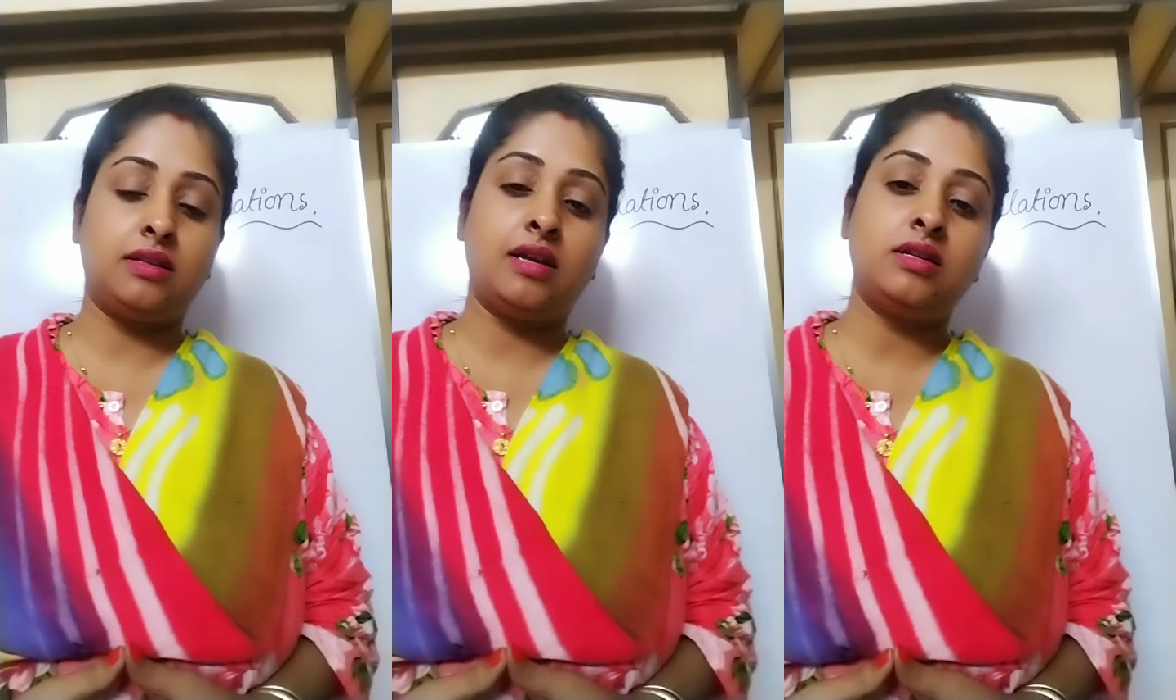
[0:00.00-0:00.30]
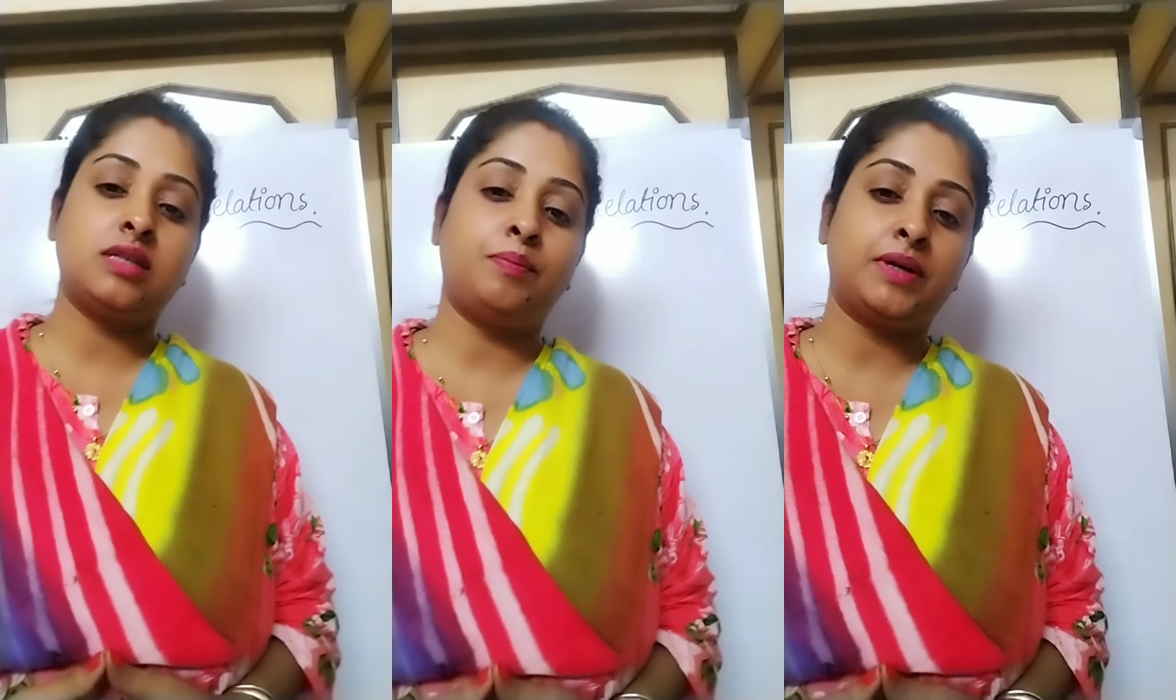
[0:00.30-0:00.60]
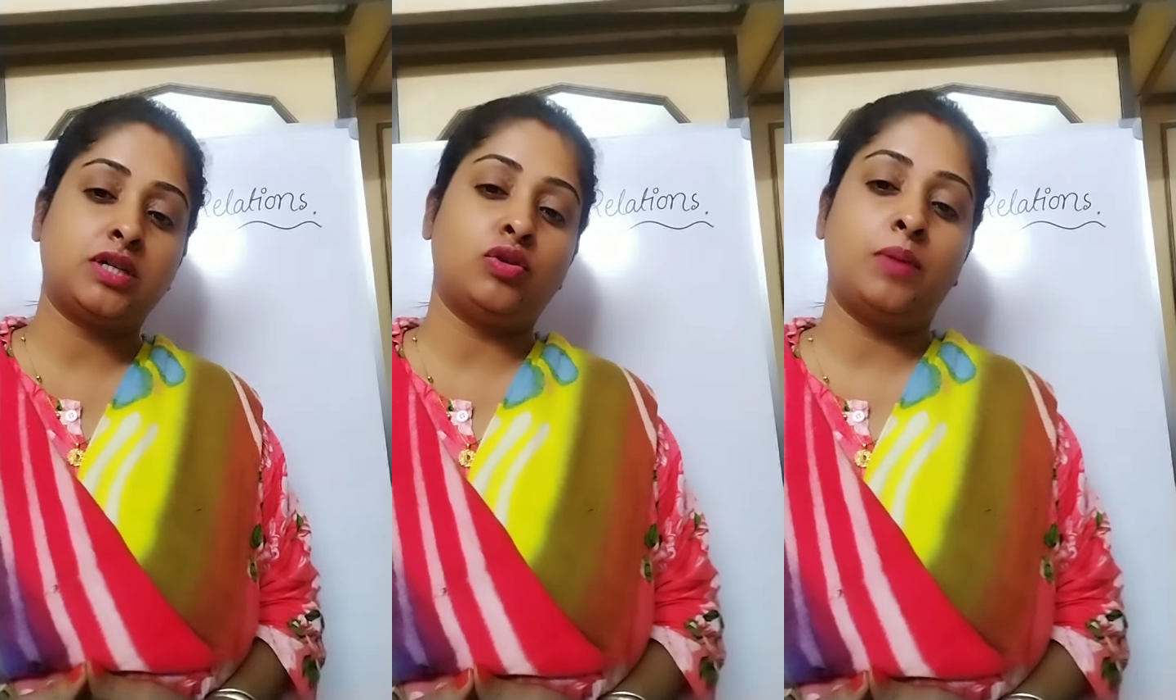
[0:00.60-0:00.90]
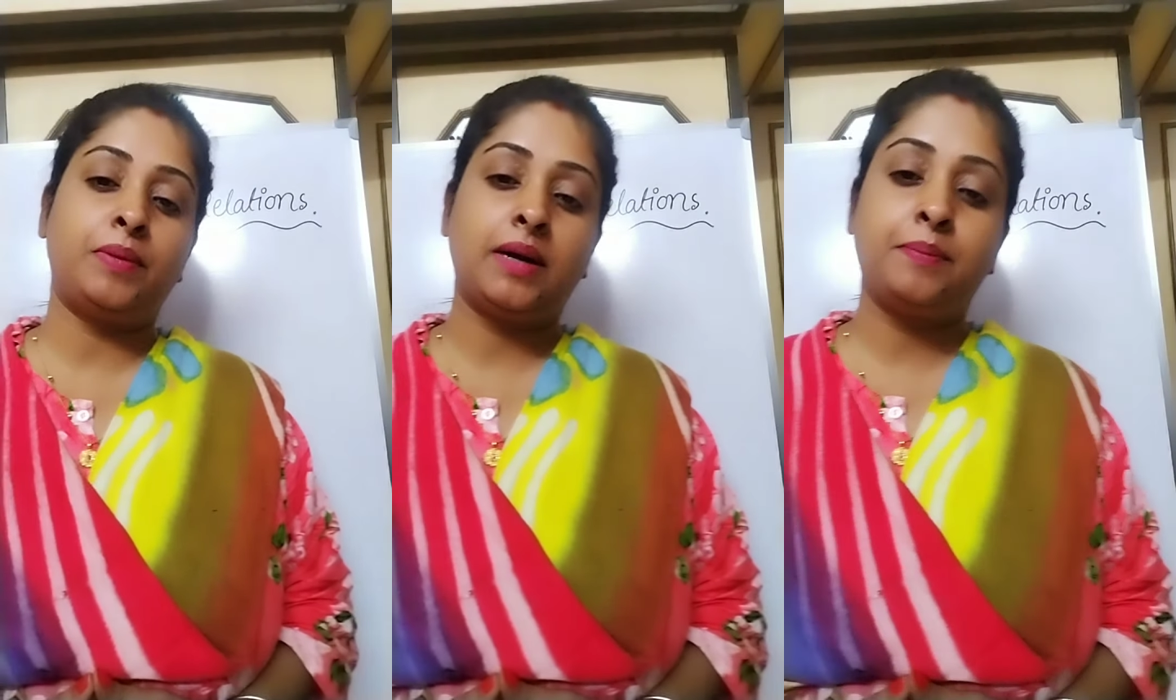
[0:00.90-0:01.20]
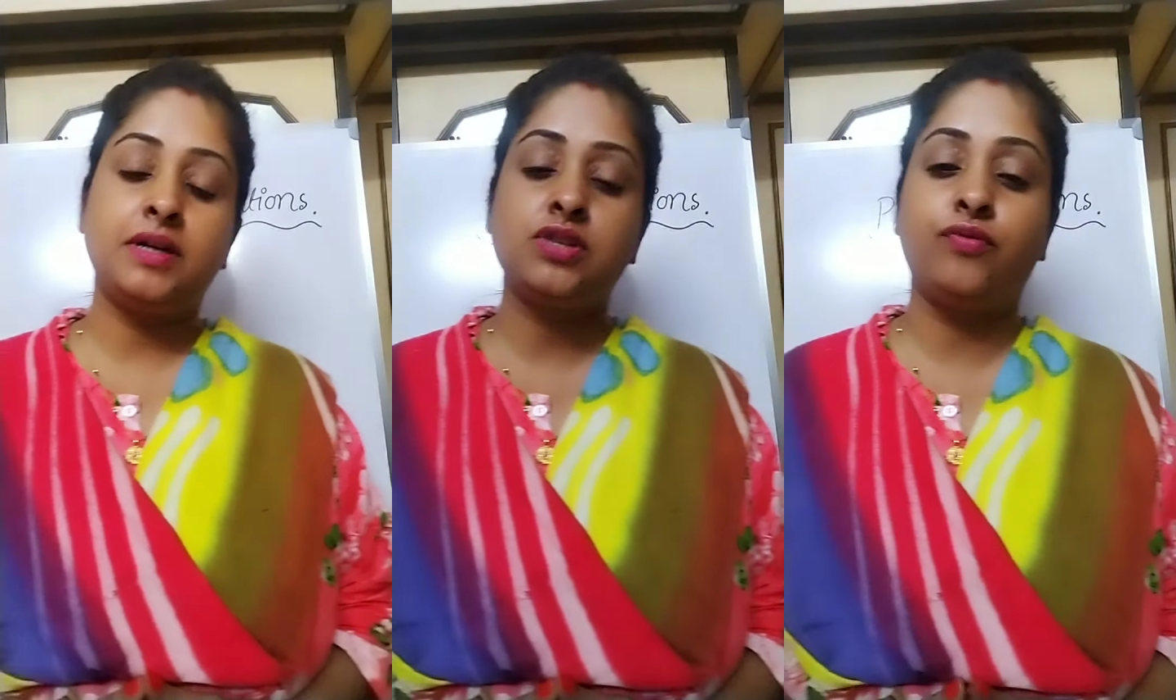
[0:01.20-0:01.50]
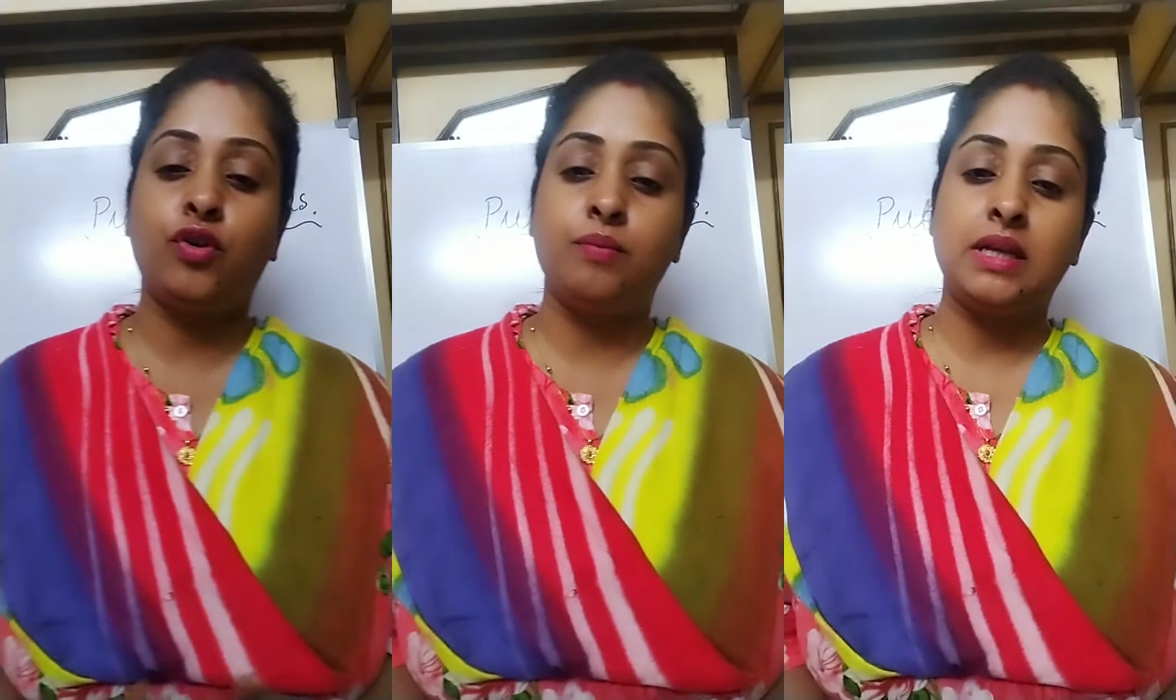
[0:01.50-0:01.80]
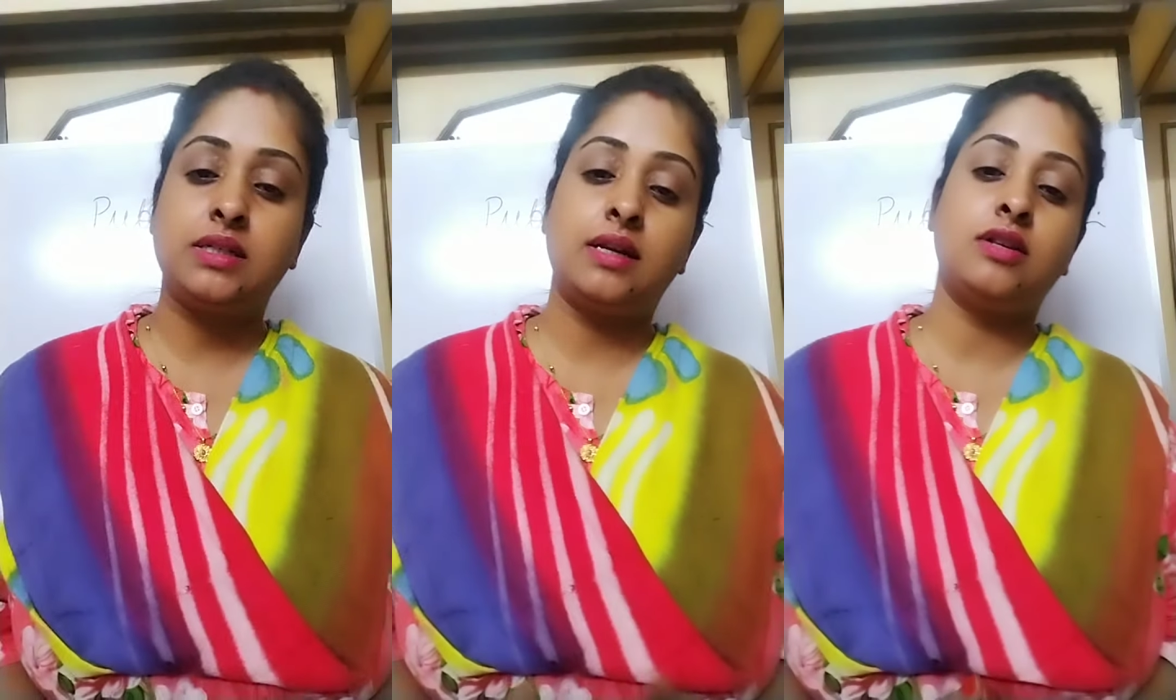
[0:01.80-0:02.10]
There is a particular purpose for
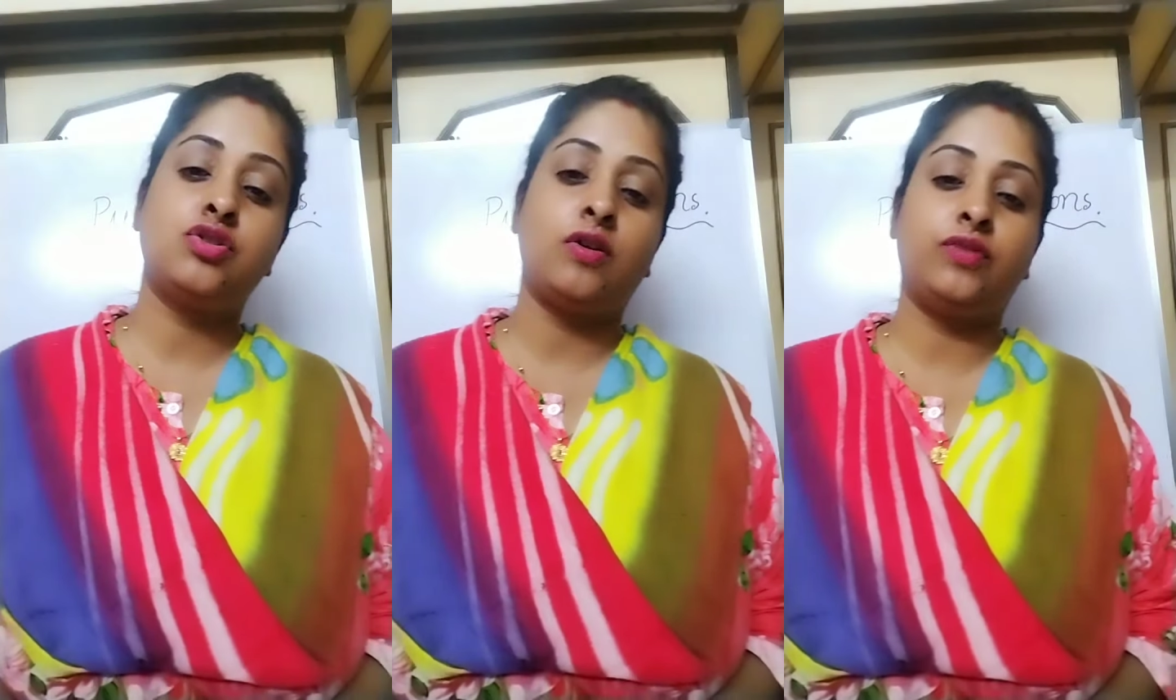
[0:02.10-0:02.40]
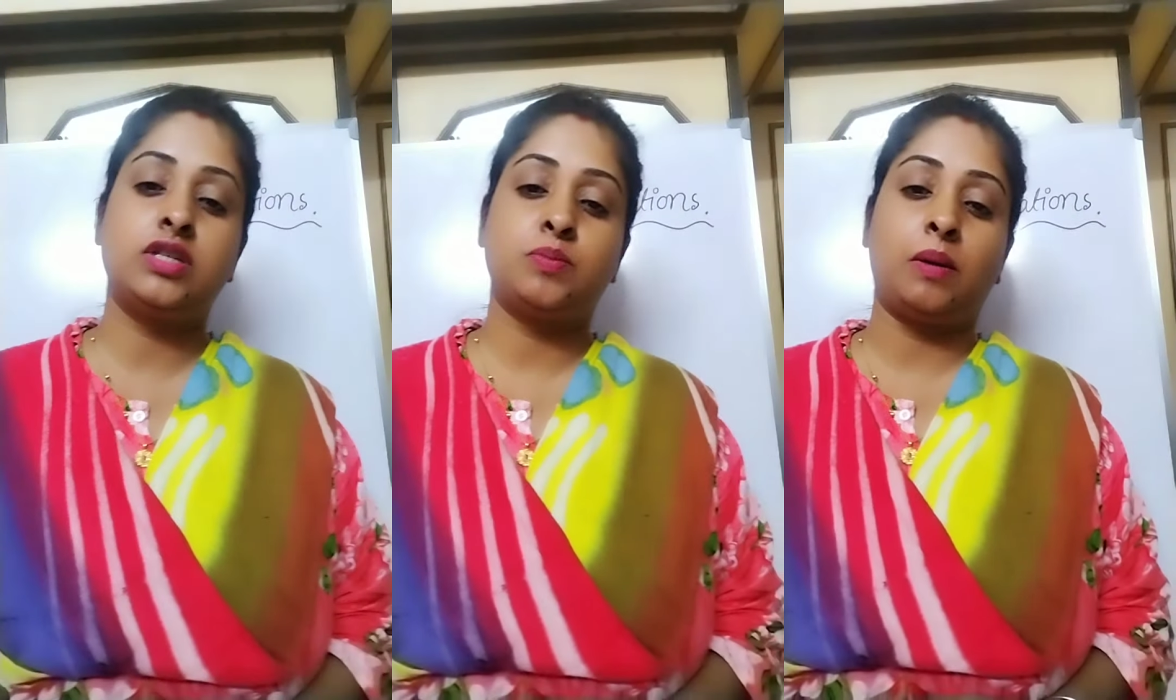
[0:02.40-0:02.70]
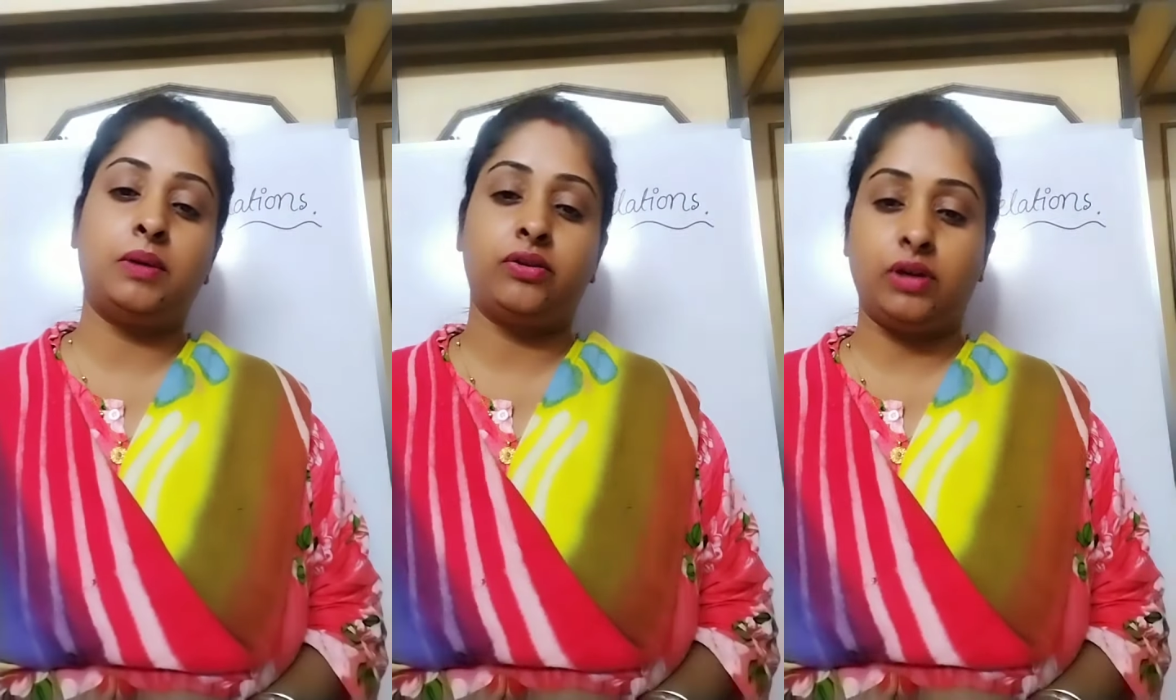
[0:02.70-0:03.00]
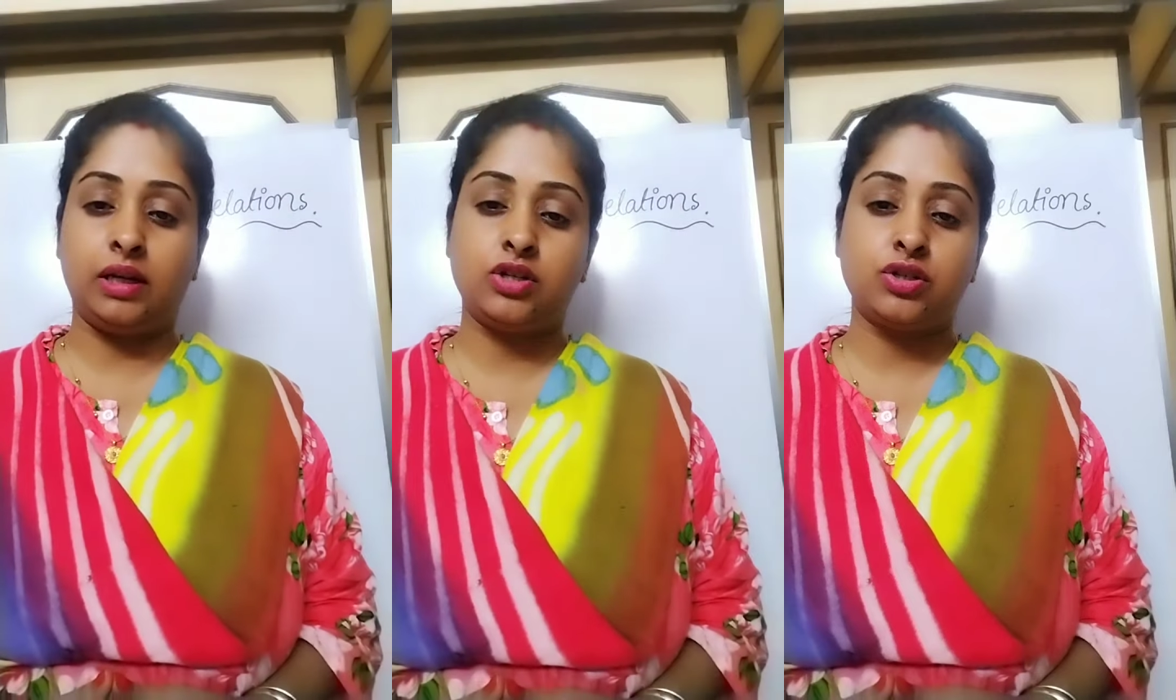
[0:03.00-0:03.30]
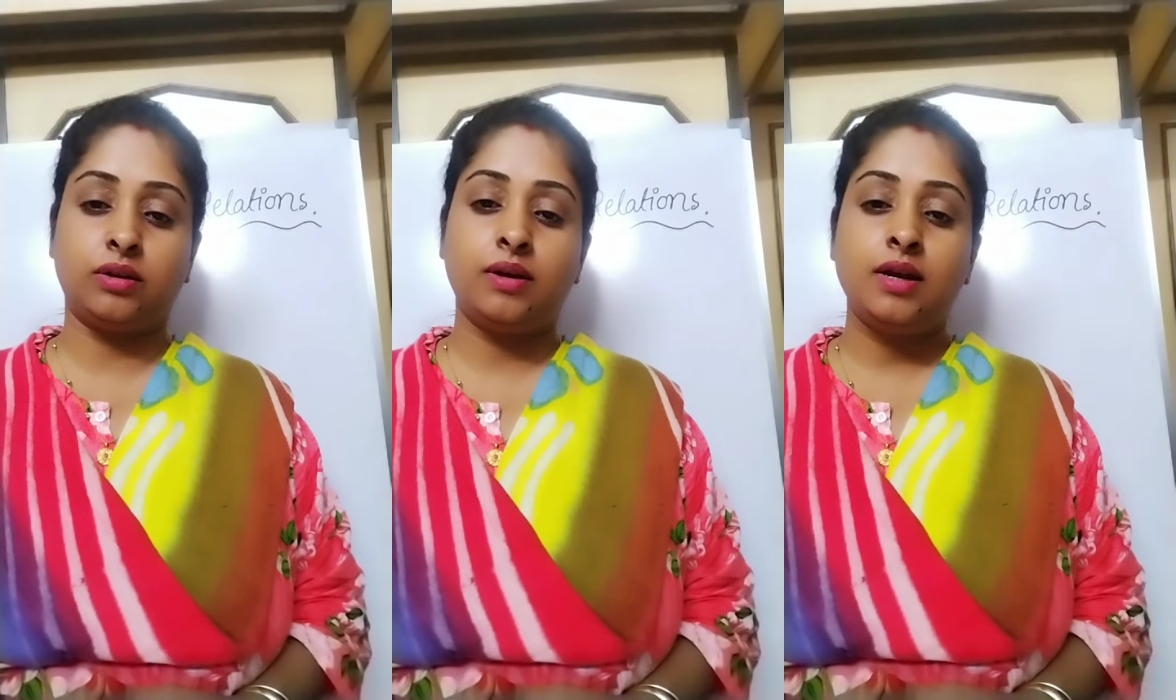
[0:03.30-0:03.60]
maintenance of this public relation.